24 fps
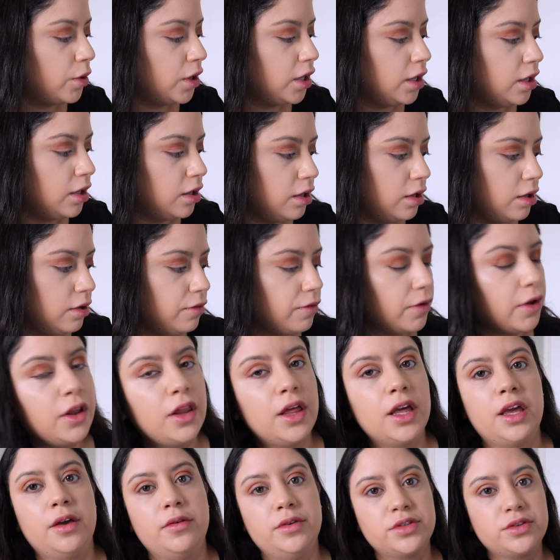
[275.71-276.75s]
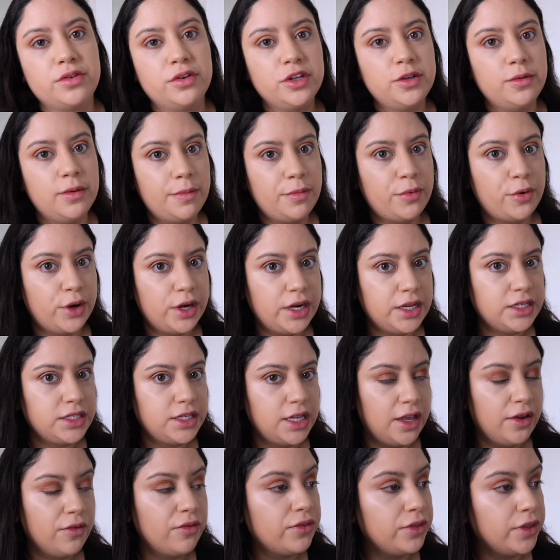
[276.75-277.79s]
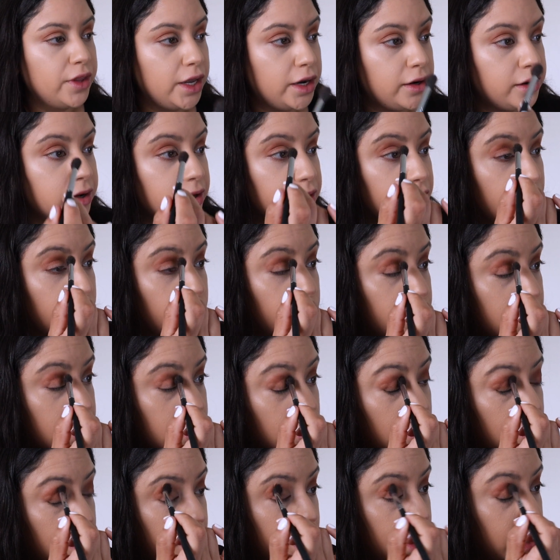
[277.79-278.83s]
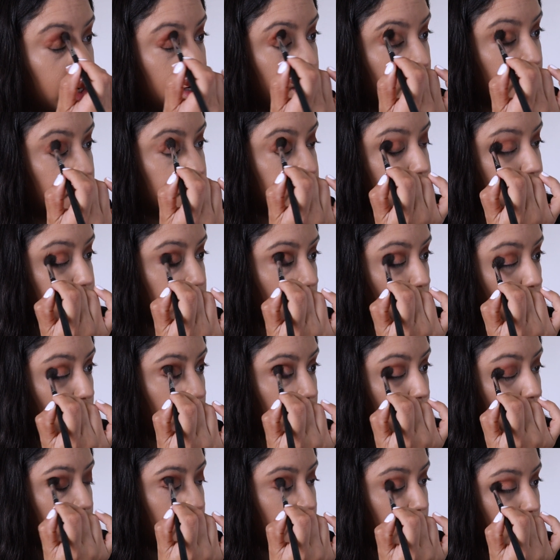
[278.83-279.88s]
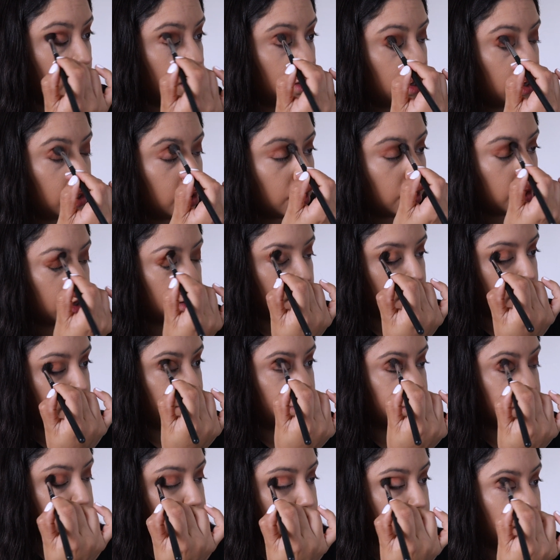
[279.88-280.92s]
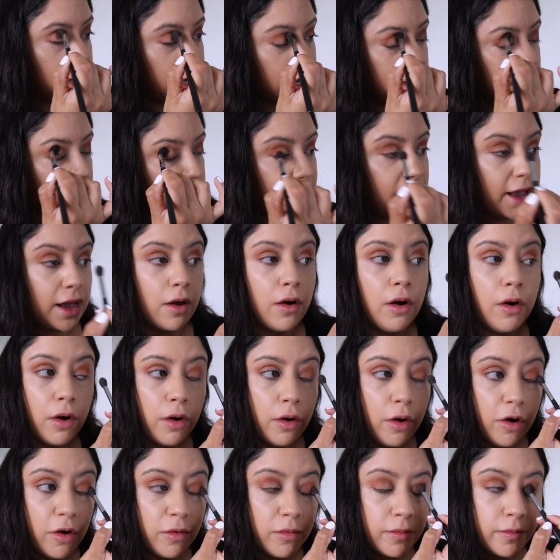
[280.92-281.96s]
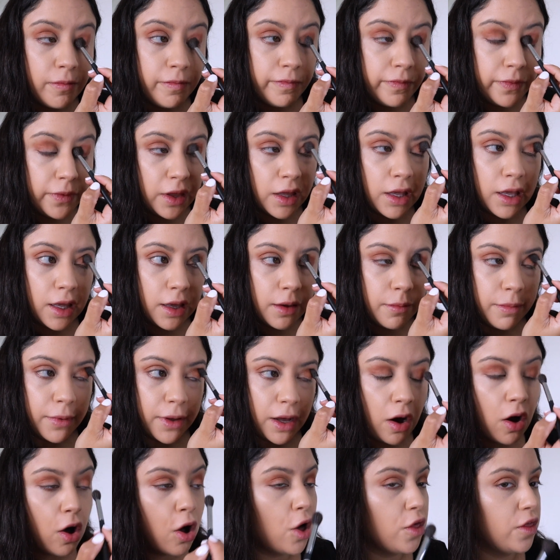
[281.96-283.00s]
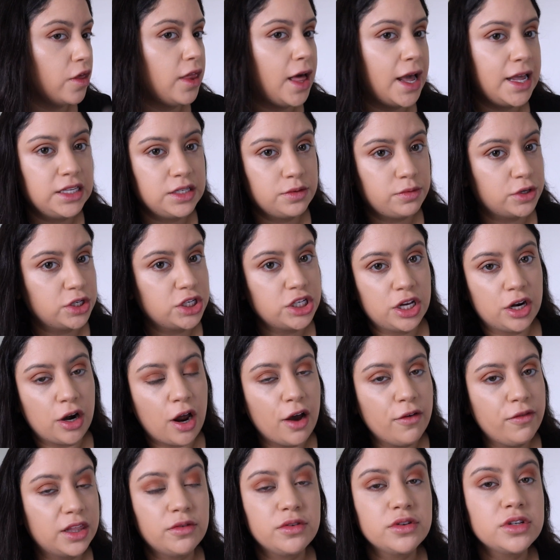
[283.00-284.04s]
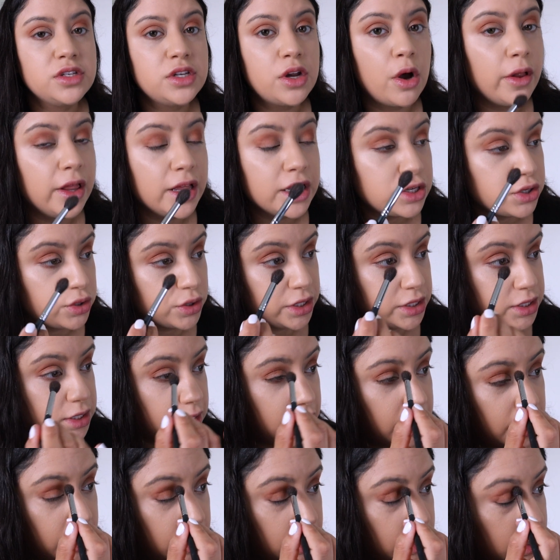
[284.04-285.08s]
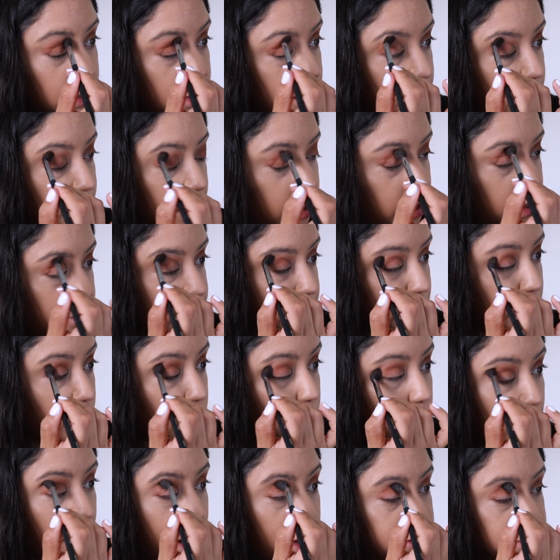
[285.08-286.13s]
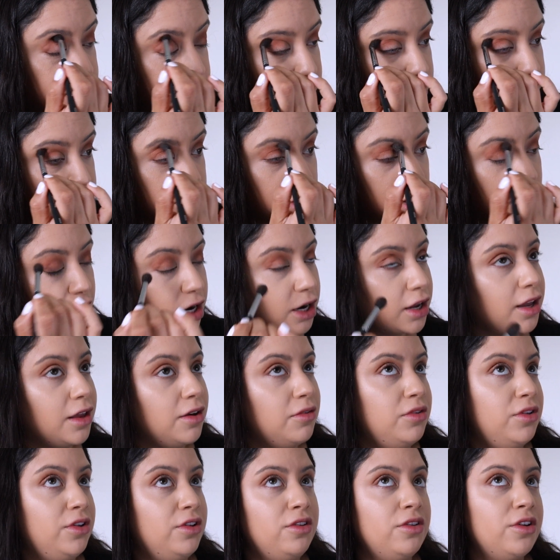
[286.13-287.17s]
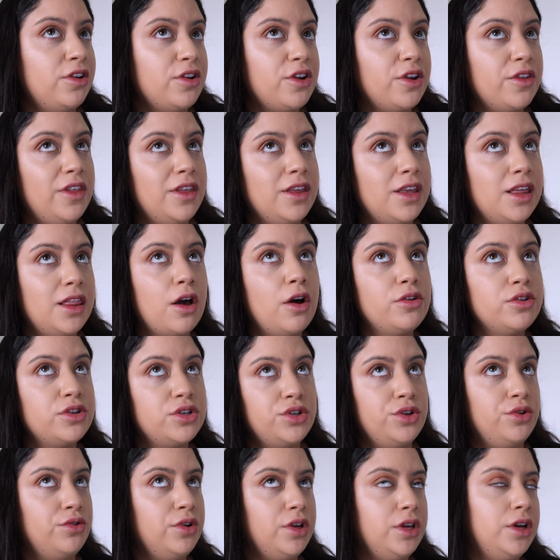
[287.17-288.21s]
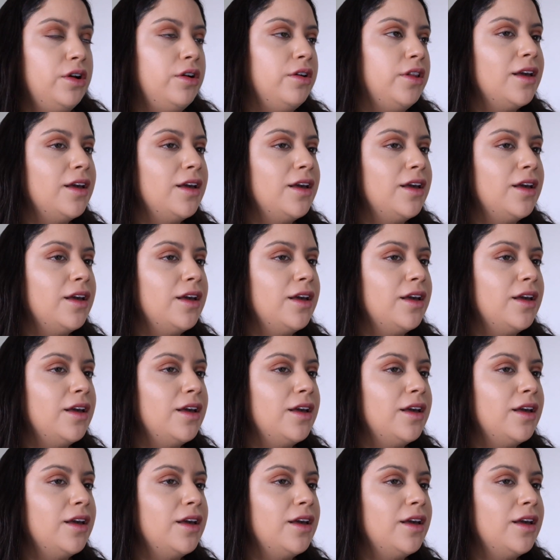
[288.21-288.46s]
We felt it was going to be pretty safe in the area that we are in, and so we eventually headed back home, but all the lights were shut off. There was no electricity. The whole house was dark and you're thinking, oh shoot,